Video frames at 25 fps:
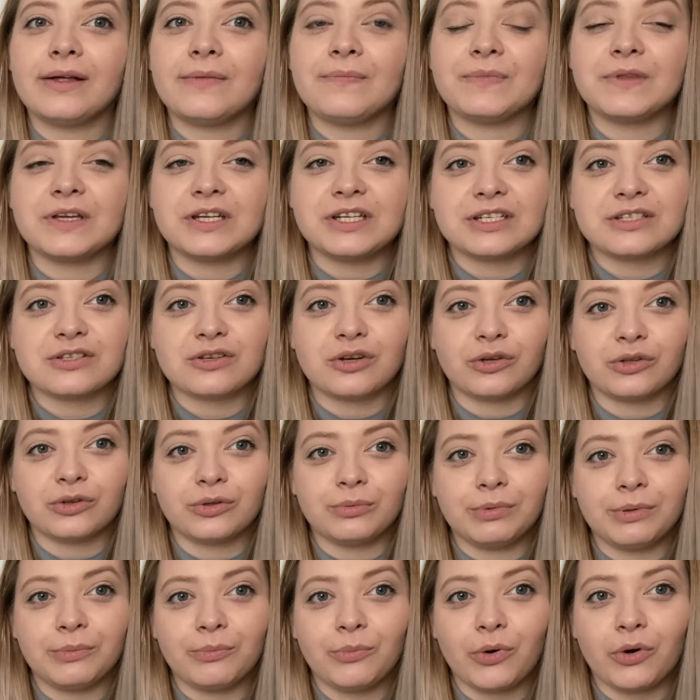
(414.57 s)
they're just going to
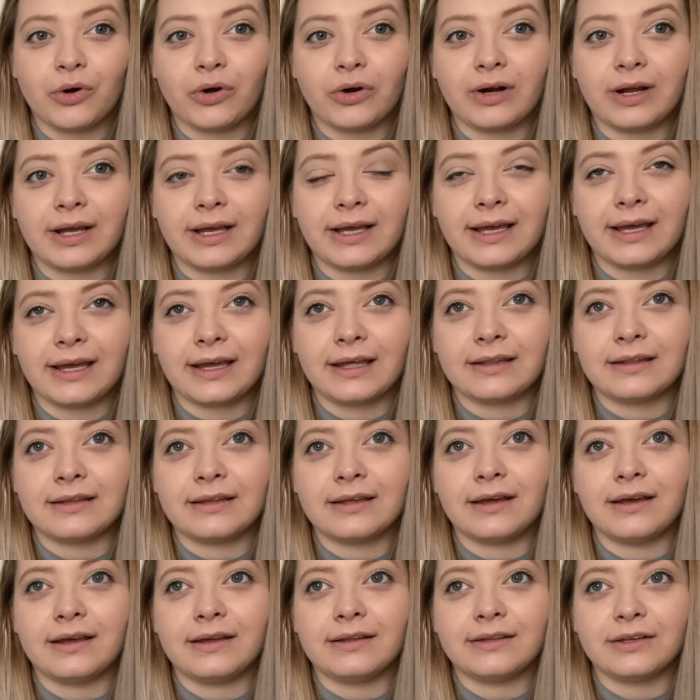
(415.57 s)
be more,
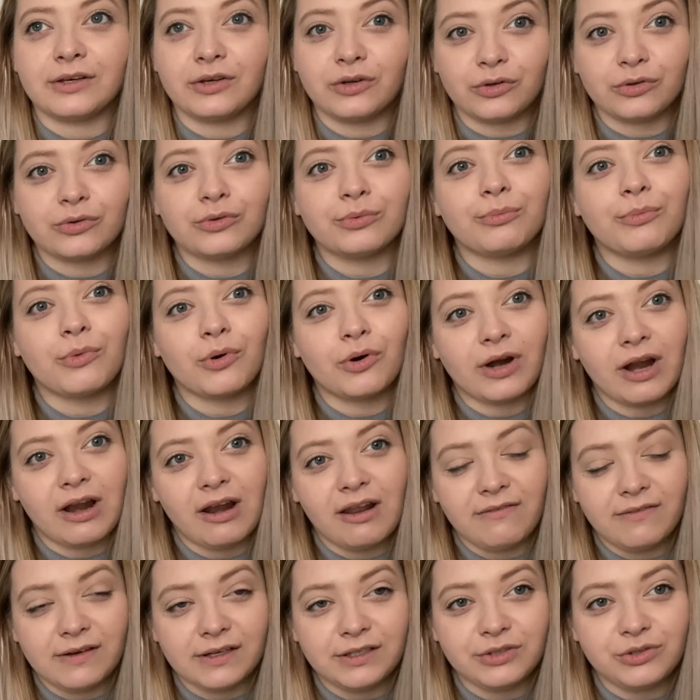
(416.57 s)
again, they're going to more
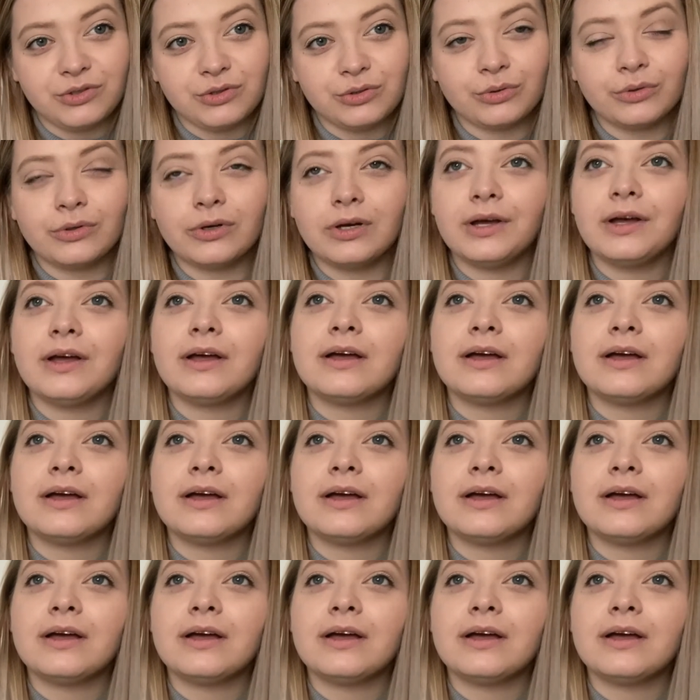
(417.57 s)
elevate you.